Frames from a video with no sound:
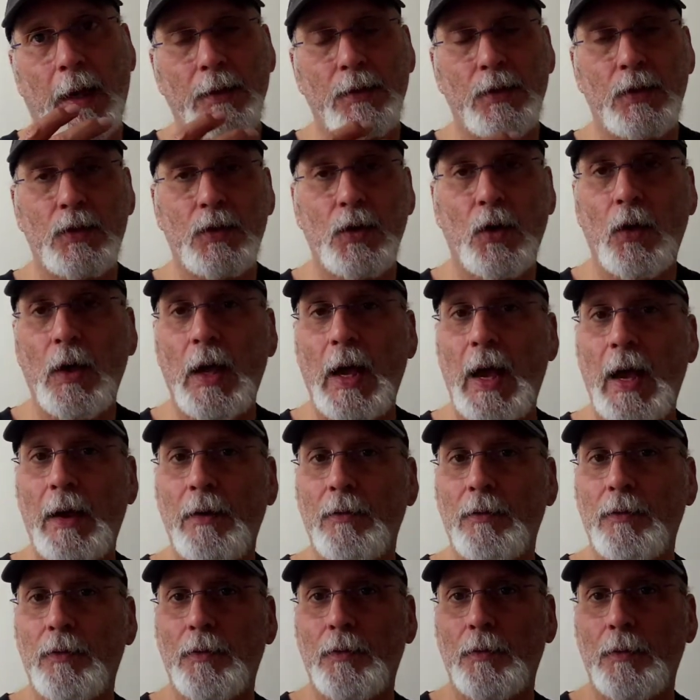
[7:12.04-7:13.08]
still
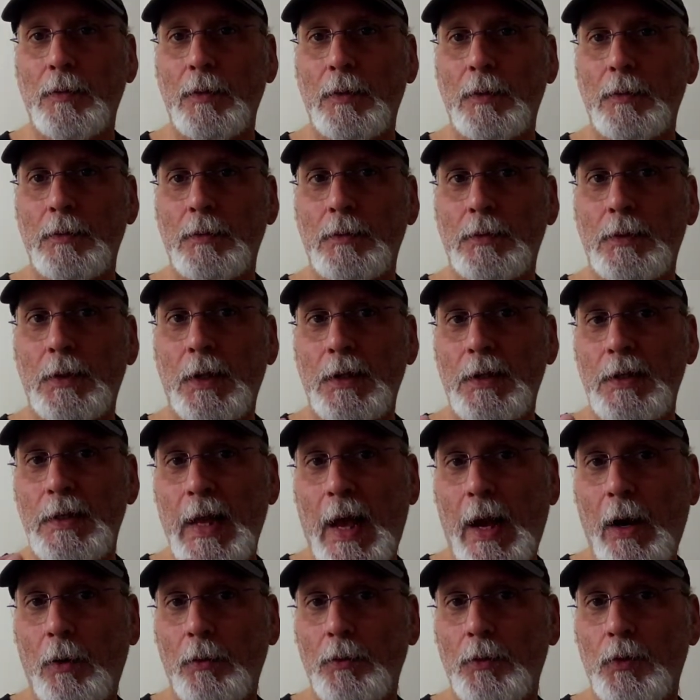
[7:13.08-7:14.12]
have the
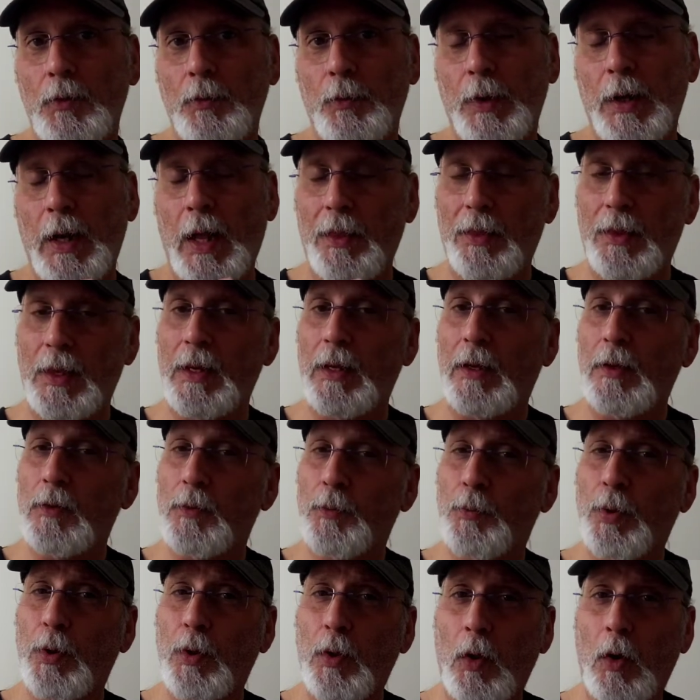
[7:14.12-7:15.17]
doubts, but I think it's
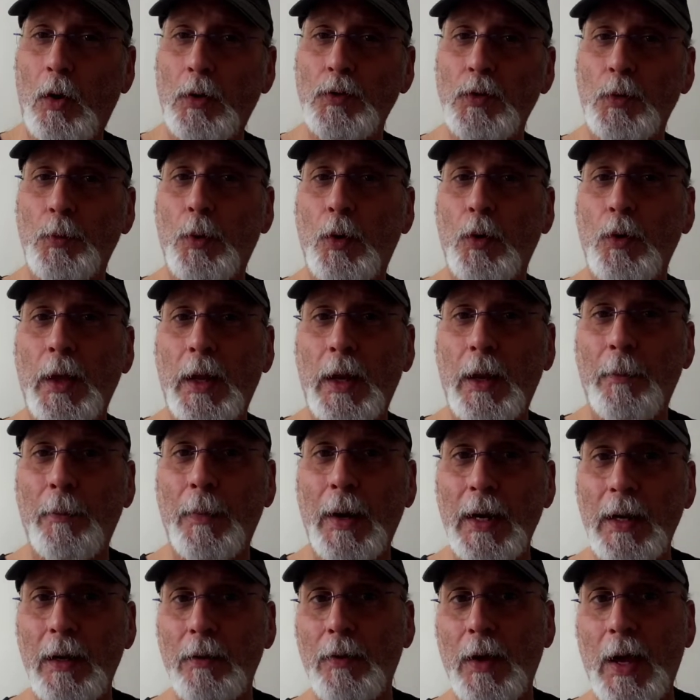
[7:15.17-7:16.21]
plausible that it
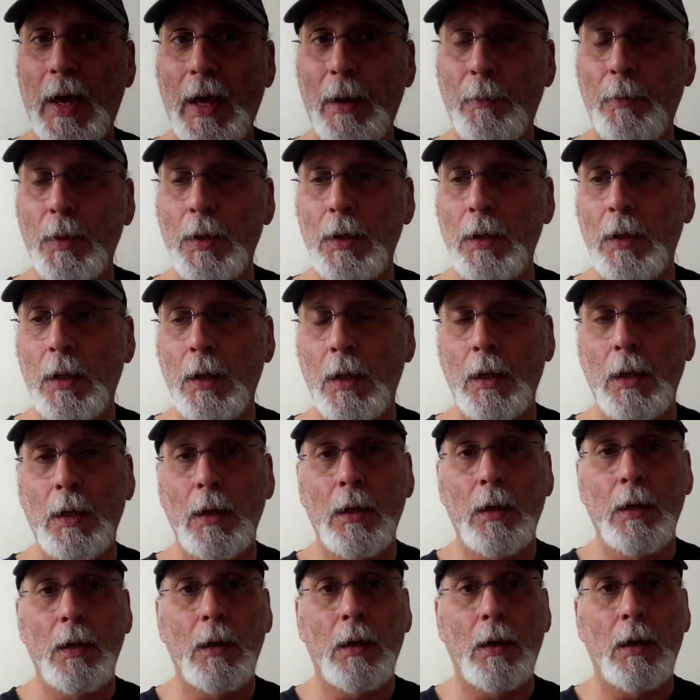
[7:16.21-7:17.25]
might have happened.
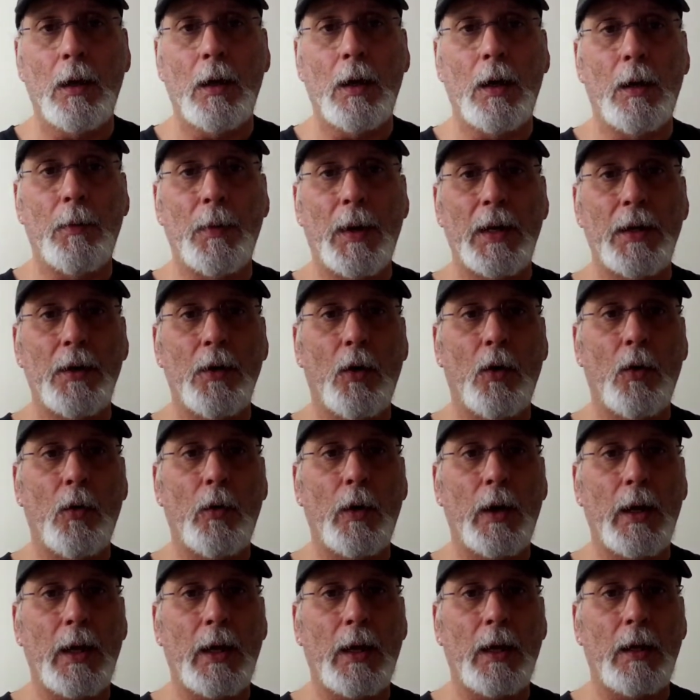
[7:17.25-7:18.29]
I
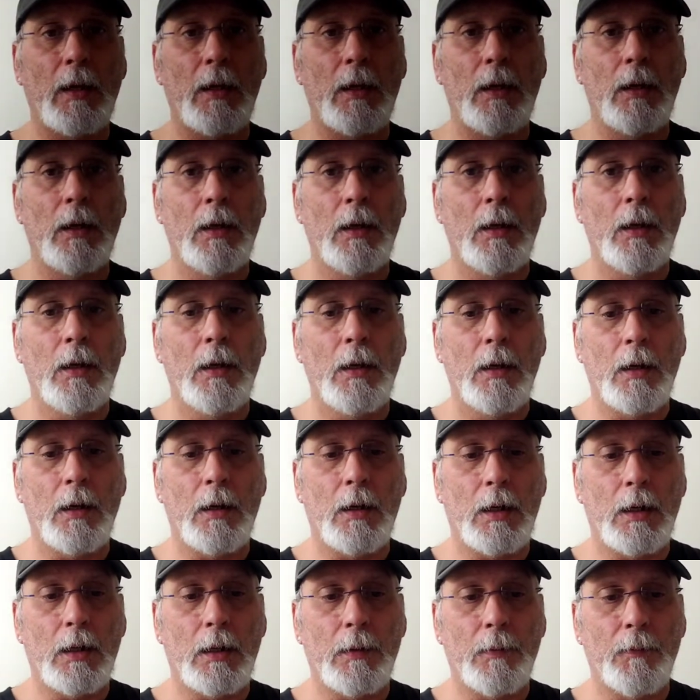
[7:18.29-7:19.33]
know in
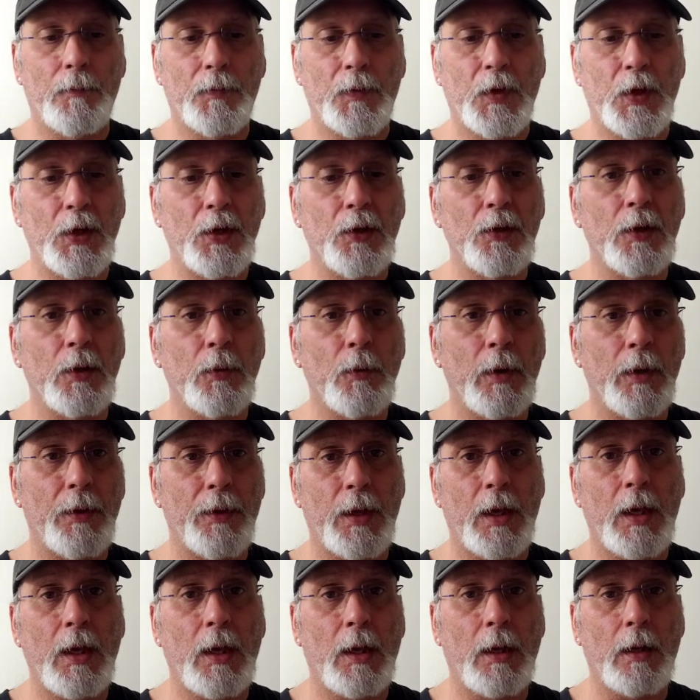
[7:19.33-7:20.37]
dealing
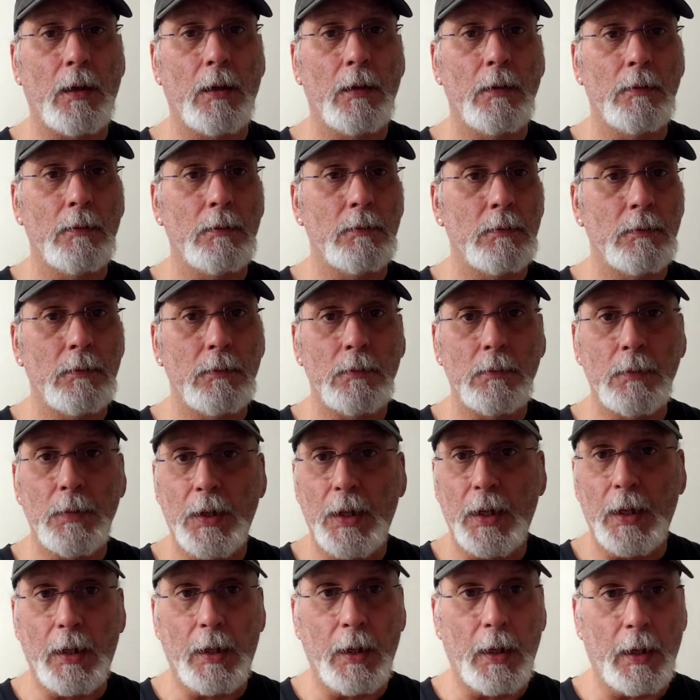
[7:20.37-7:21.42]
with
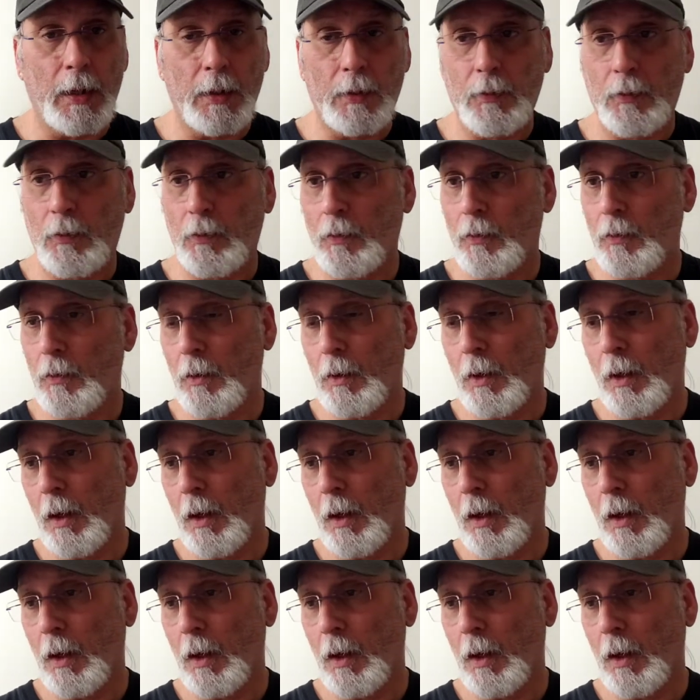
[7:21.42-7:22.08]
ICX,